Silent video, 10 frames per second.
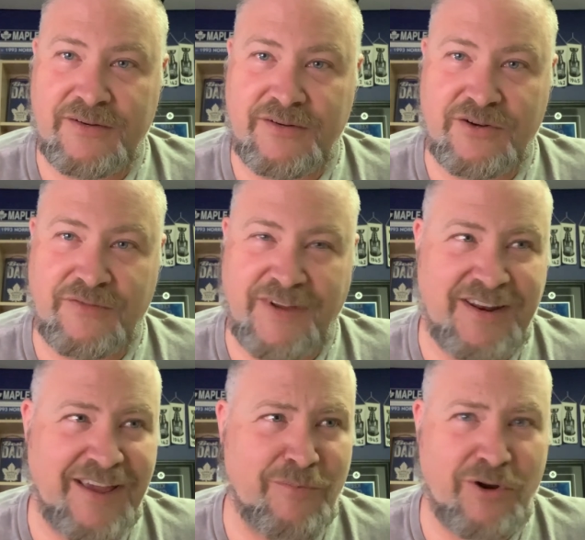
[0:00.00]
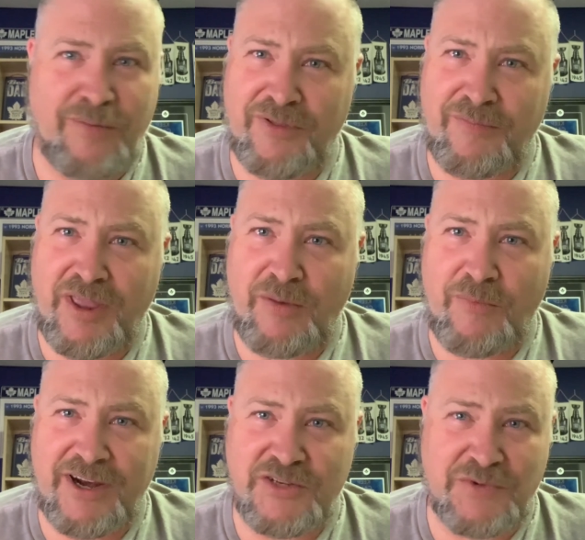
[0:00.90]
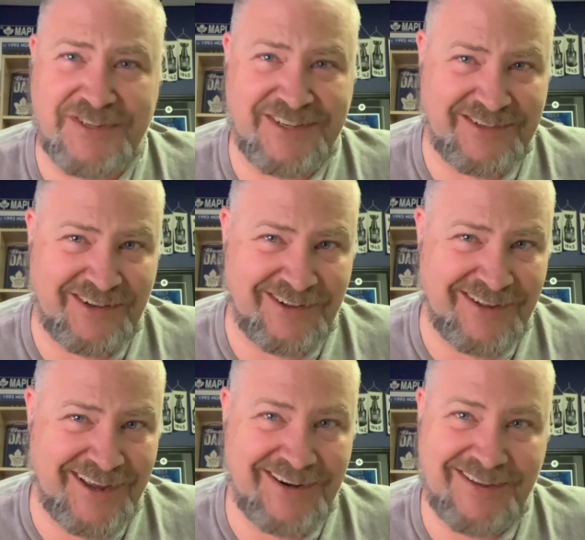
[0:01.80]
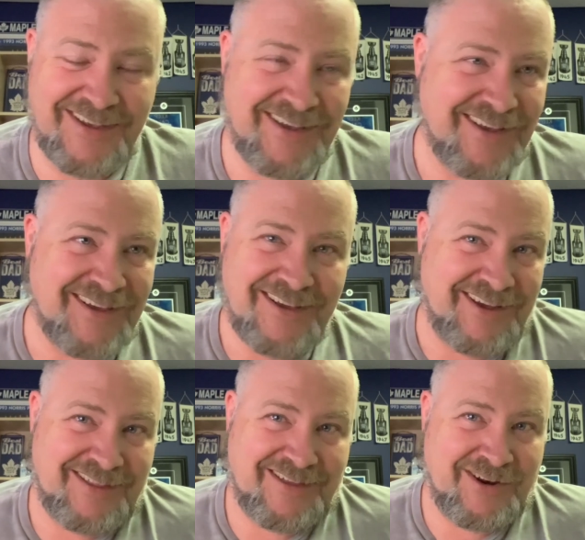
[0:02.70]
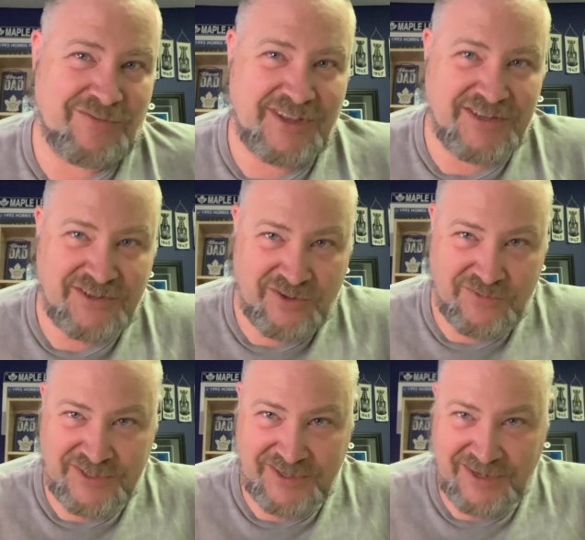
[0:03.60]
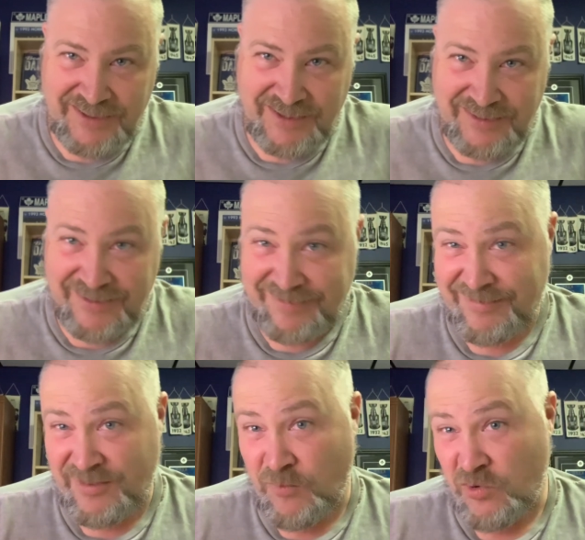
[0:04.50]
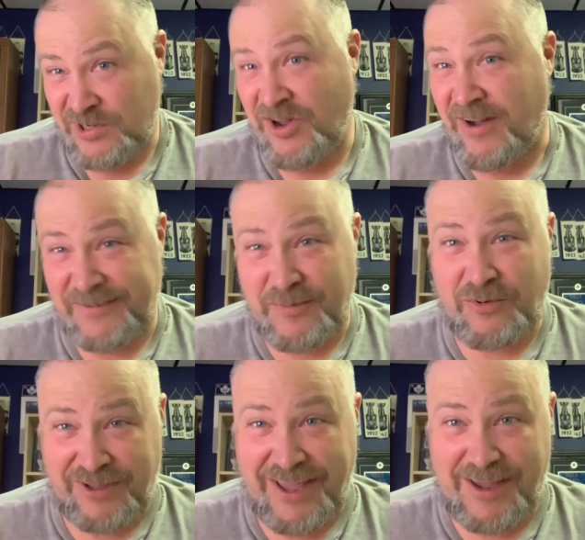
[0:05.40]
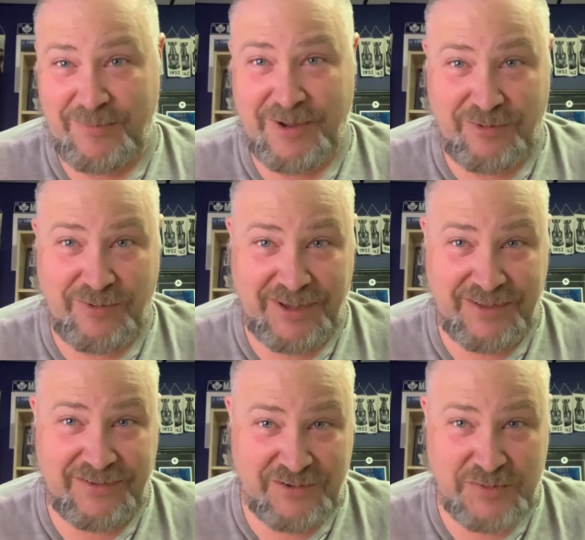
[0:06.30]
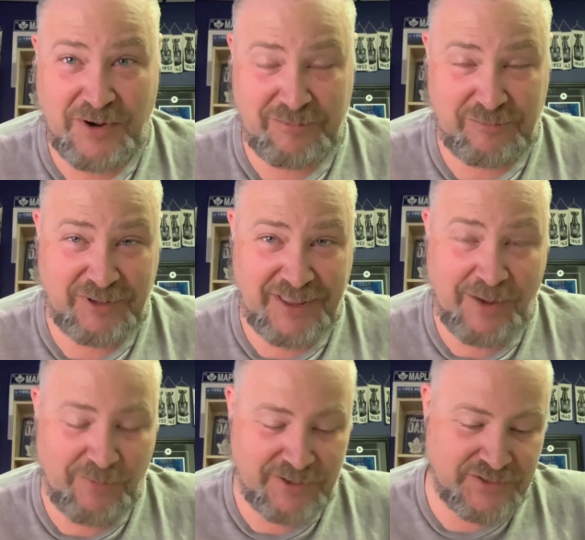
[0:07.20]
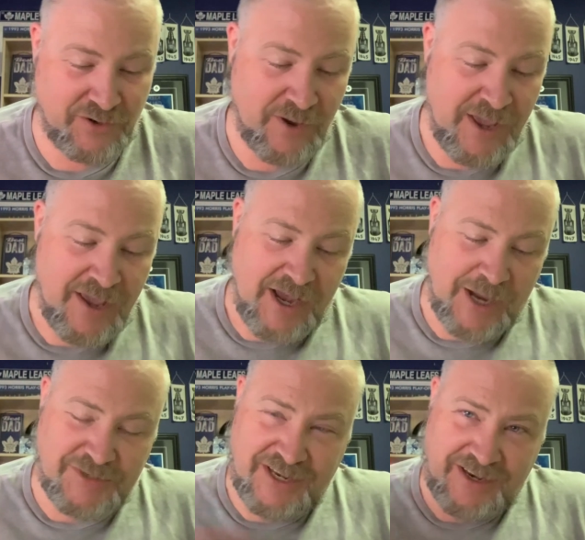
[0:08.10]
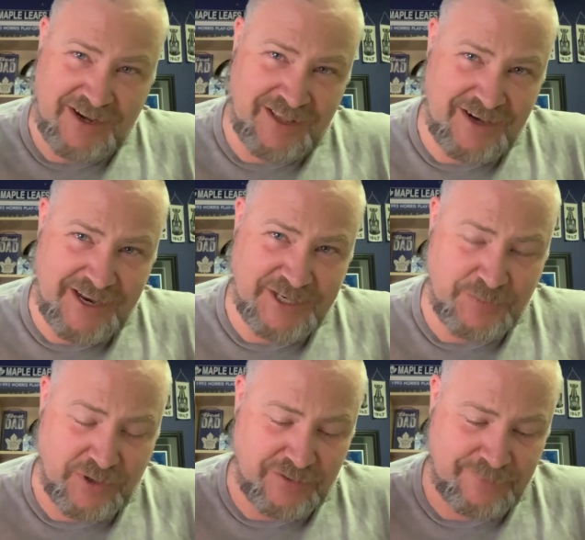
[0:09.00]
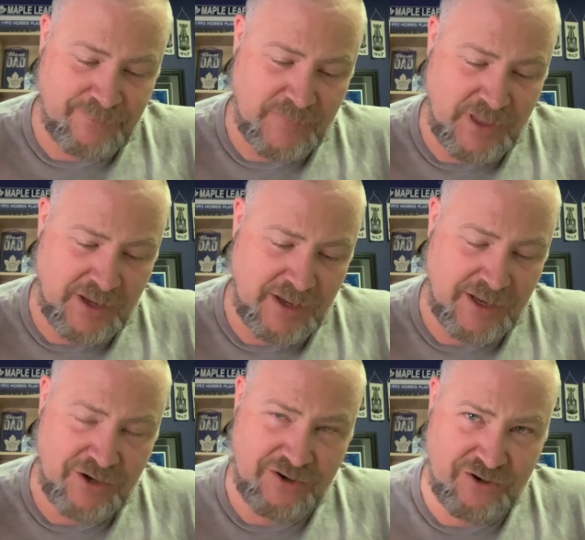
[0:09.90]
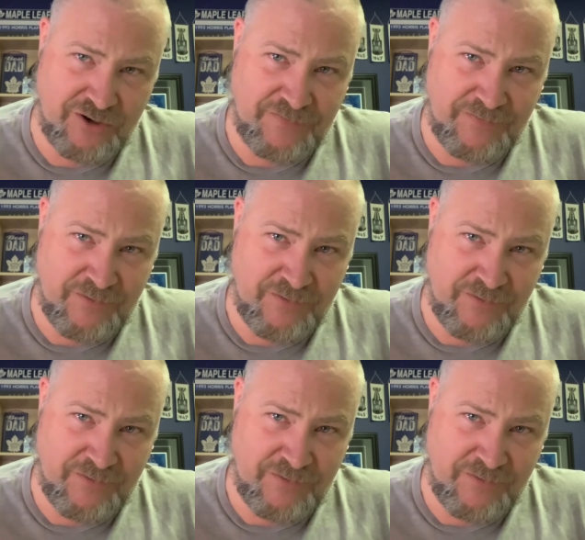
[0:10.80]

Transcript: Dirk Van Duyn, but I believe I'm getting minus 160 on that. I don't think it's close. I think the most comfortable game I'm going into is probably that one. So I'm taking Nathan Aspinall, Dimitri